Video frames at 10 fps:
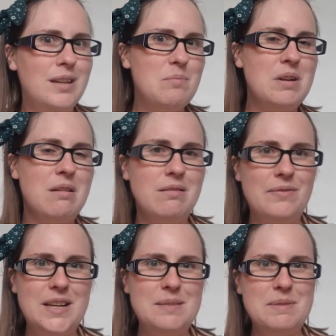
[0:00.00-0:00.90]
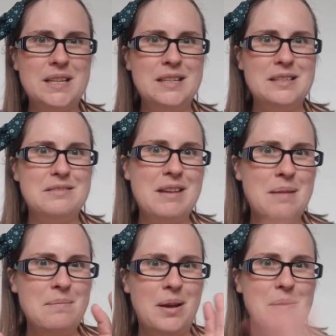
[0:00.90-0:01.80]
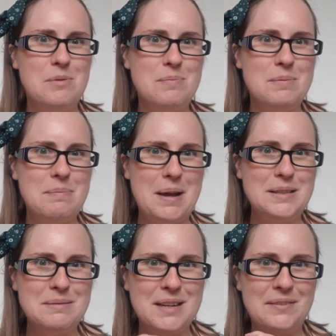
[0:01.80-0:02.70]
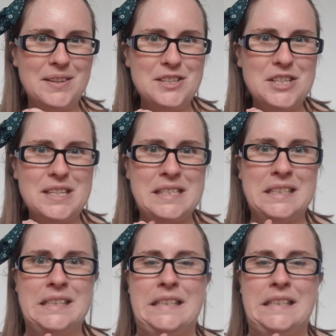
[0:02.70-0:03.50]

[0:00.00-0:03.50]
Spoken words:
Keep an eye on Facebook and Instagram. I will put a post when I finish it.